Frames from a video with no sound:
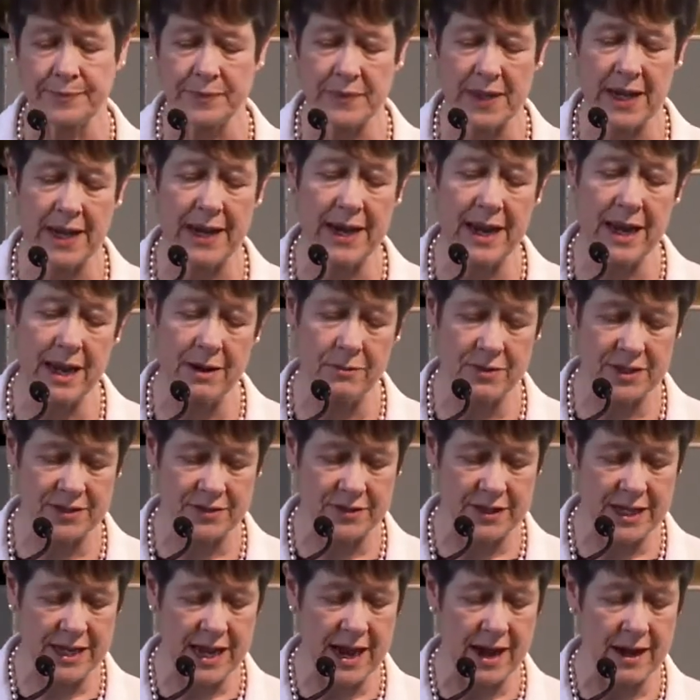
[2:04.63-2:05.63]
And he was
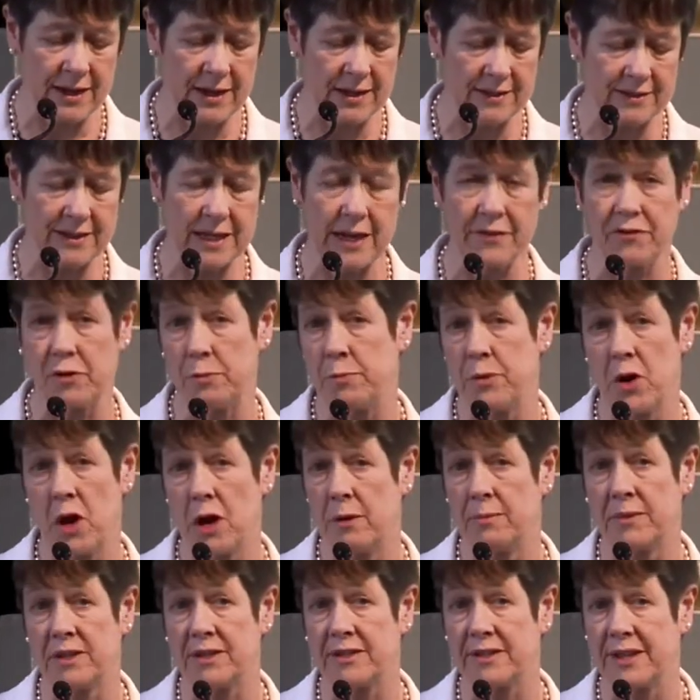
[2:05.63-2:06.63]
the youngest ever
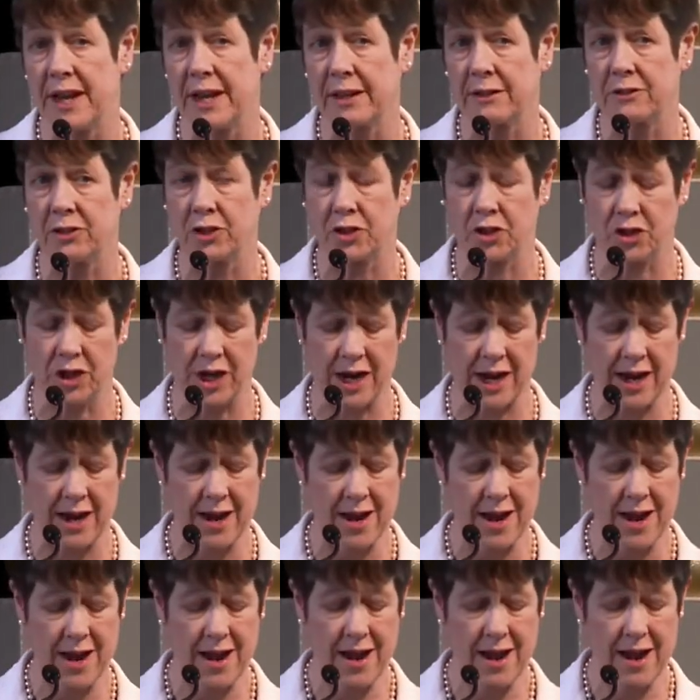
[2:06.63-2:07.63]
permanent secretary,
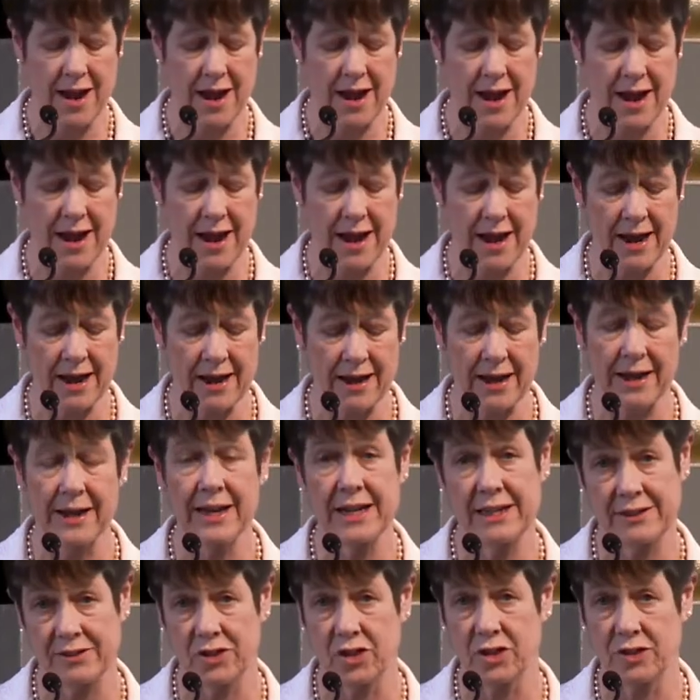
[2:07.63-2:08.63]
and
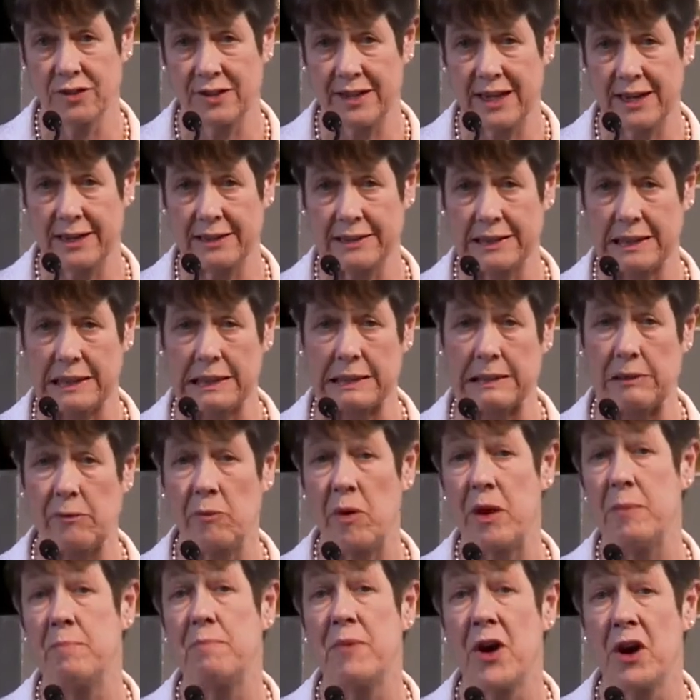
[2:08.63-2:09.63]
he's a New Zealander.
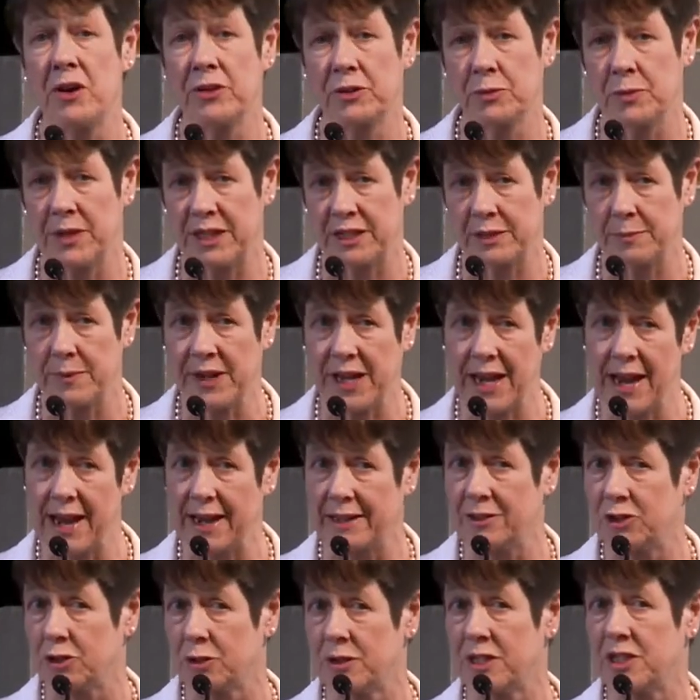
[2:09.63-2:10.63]
We both went to
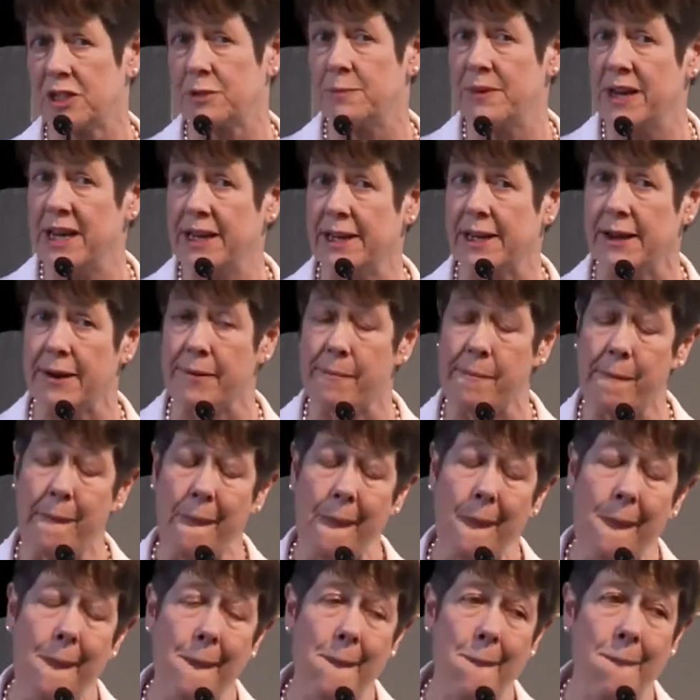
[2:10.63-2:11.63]
MacAndrew Intermediate.
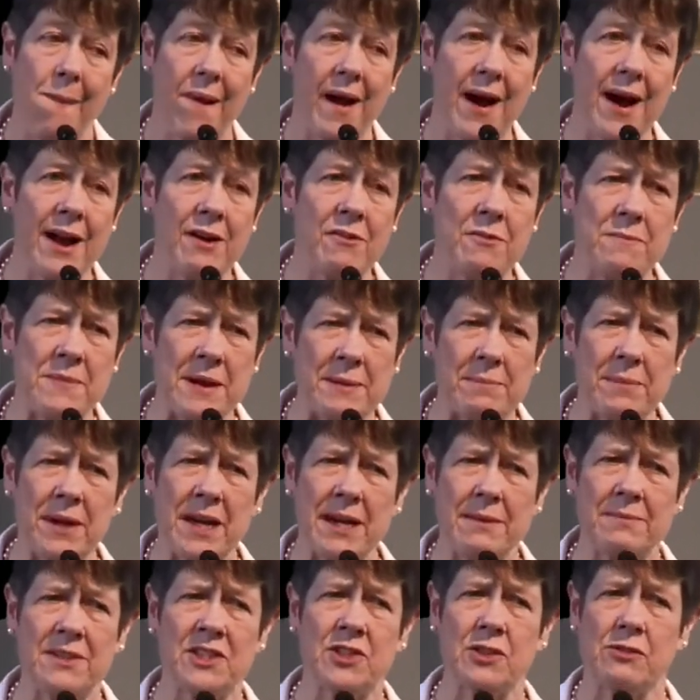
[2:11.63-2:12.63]
I remember
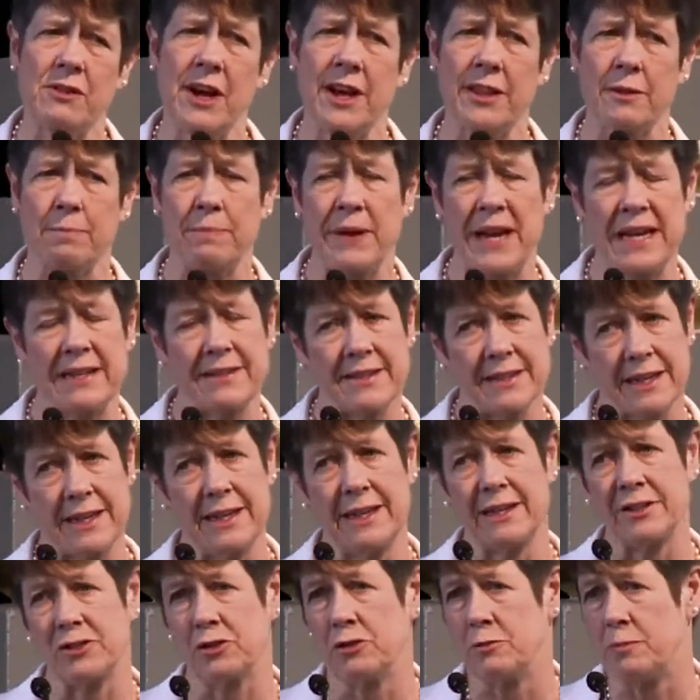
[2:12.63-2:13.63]
him as a rather pesky
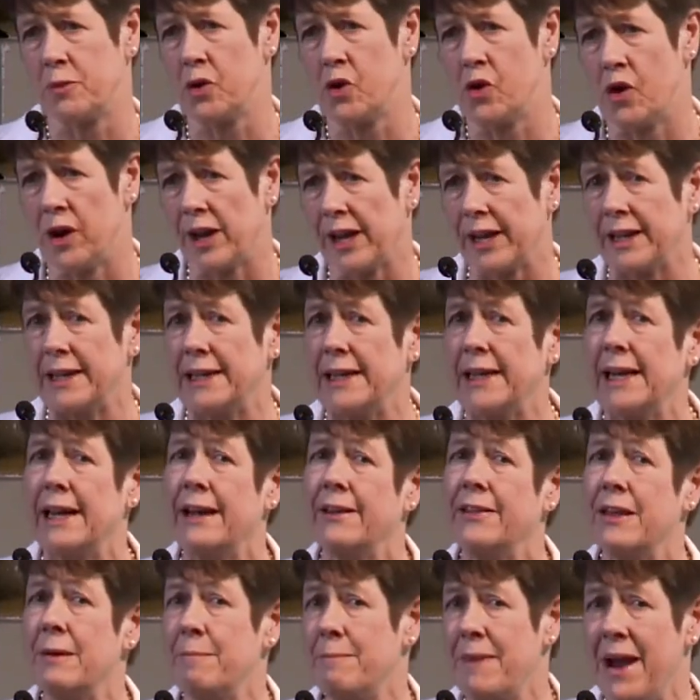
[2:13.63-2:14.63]
little boy
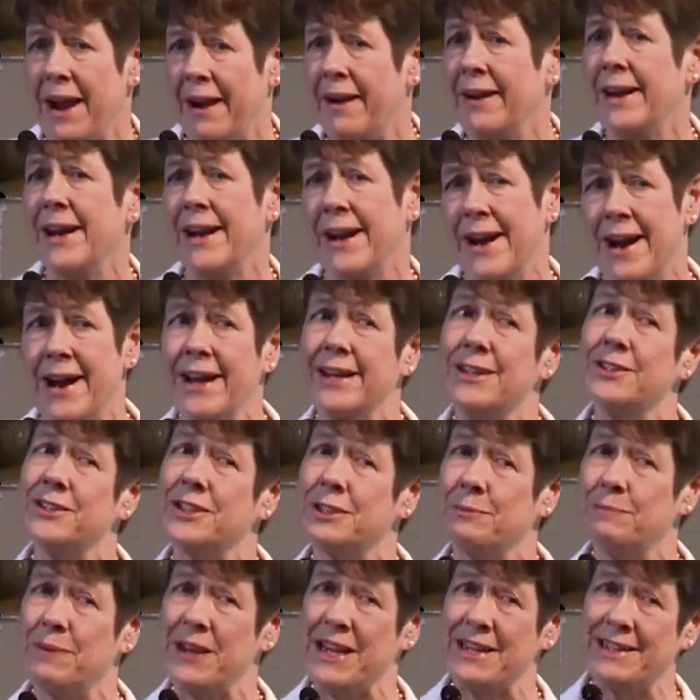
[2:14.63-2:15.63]
that Marion and I used
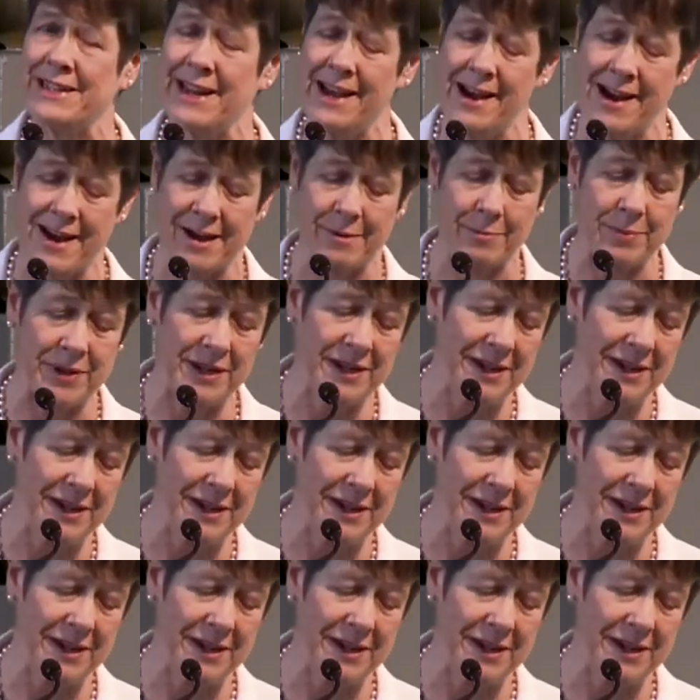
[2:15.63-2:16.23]
to beat up.